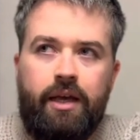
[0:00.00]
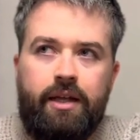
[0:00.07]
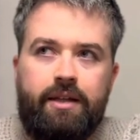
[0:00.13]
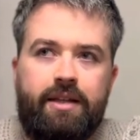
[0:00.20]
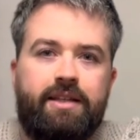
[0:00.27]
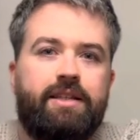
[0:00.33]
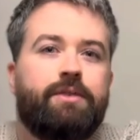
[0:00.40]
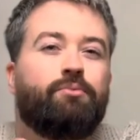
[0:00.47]

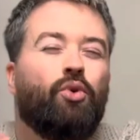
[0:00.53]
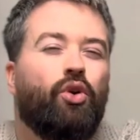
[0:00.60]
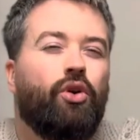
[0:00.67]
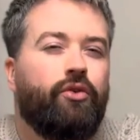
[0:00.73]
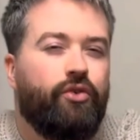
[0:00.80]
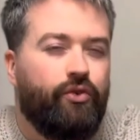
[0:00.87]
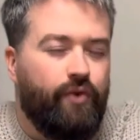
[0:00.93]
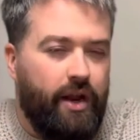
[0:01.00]
this is more of
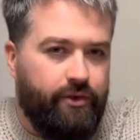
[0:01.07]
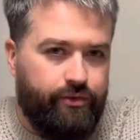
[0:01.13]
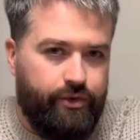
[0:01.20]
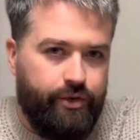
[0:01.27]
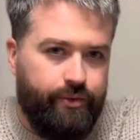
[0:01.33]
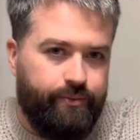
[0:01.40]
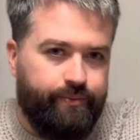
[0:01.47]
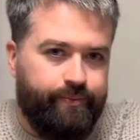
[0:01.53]
a red
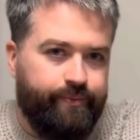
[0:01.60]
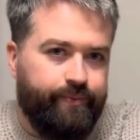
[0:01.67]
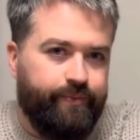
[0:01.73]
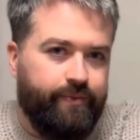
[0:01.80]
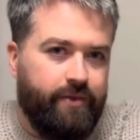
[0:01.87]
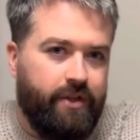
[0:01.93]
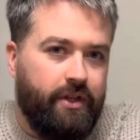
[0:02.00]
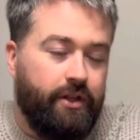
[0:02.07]
fruit
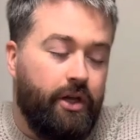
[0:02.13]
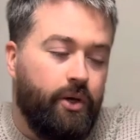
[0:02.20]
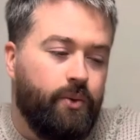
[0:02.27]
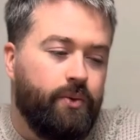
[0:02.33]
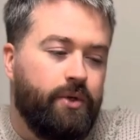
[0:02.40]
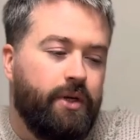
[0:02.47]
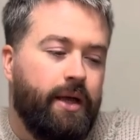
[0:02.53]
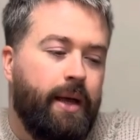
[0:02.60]
note,
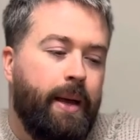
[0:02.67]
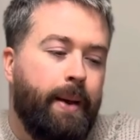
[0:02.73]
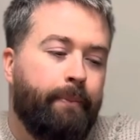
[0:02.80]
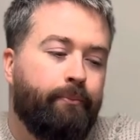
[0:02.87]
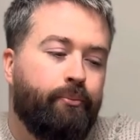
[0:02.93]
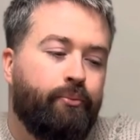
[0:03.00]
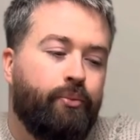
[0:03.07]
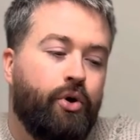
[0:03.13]

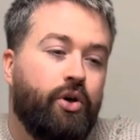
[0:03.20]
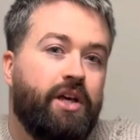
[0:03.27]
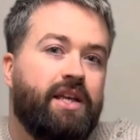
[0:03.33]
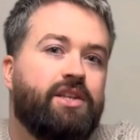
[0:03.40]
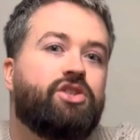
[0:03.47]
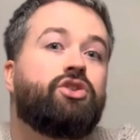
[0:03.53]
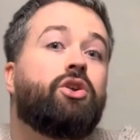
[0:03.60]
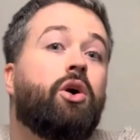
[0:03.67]
but
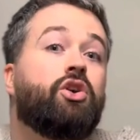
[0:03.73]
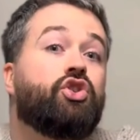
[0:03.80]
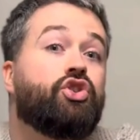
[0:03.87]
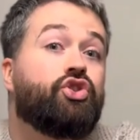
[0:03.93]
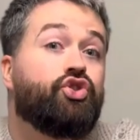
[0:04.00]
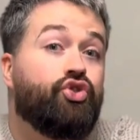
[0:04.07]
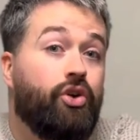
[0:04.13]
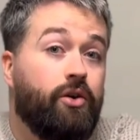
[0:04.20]
it's not as
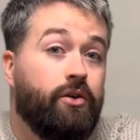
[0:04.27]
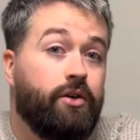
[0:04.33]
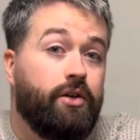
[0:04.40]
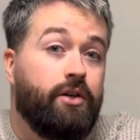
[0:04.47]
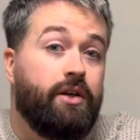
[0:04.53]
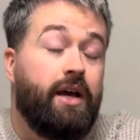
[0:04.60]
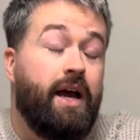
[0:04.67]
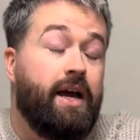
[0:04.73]
strong
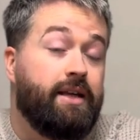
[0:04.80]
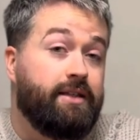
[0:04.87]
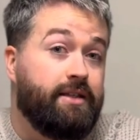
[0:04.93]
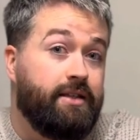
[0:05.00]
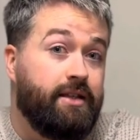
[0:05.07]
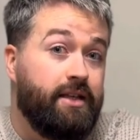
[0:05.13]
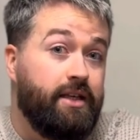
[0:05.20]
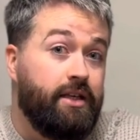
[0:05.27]
as
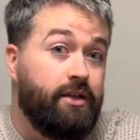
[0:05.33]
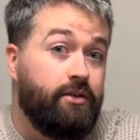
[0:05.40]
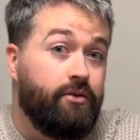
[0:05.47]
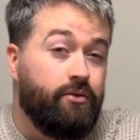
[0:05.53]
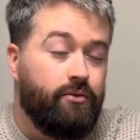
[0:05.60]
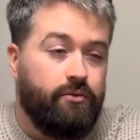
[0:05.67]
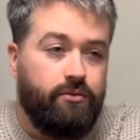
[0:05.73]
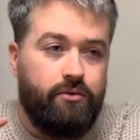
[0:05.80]
the
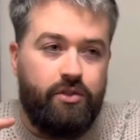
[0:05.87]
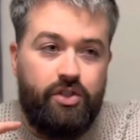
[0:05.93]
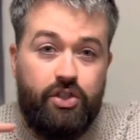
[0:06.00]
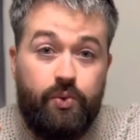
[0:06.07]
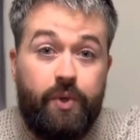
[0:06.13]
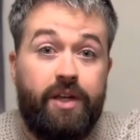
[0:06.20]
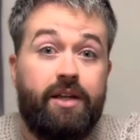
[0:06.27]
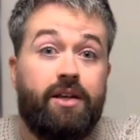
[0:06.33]

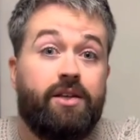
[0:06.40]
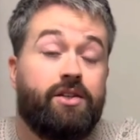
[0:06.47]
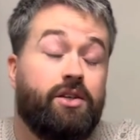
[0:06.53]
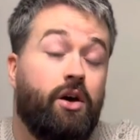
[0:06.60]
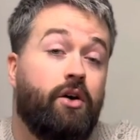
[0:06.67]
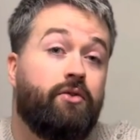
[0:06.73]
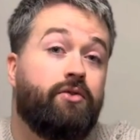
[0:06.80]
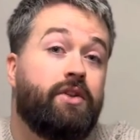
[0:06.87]
sweetness
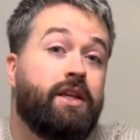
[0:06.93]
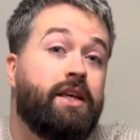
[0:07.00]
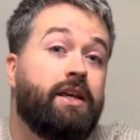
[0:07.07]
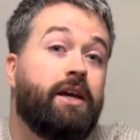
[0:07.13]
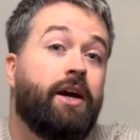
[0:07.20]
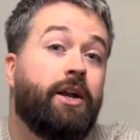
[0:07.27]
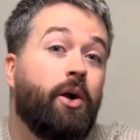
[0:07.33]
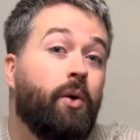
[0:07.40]
of the
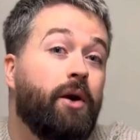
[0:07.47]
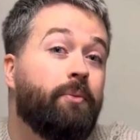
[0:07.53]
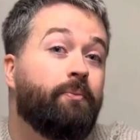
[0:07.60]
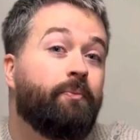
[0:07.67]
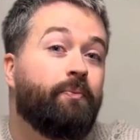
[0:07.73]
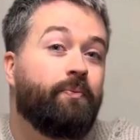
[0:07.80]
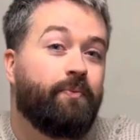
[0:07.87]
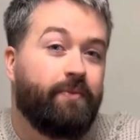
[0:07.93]
Anoa.
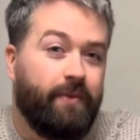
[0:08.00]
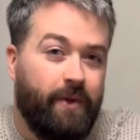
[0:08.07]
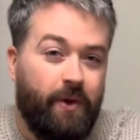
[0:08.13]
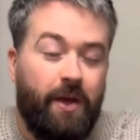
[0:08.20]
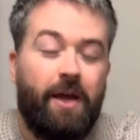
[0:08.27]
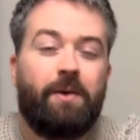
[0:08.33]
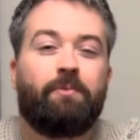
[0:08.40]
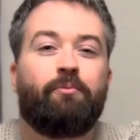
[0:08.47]

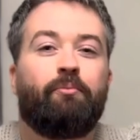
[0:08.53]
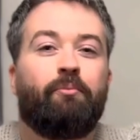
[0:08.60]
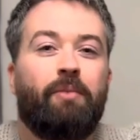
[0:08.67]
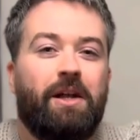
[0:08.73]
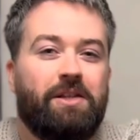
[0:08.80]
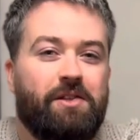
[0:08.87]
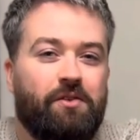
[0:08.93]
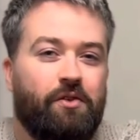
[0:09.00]
Okay,
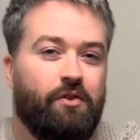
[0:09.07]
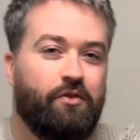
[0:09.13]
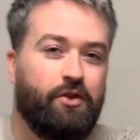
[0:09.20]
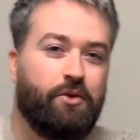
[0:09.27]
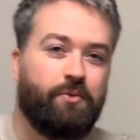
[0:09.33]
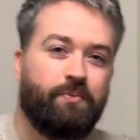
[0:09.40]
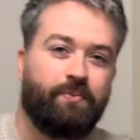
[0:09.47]
back to the review.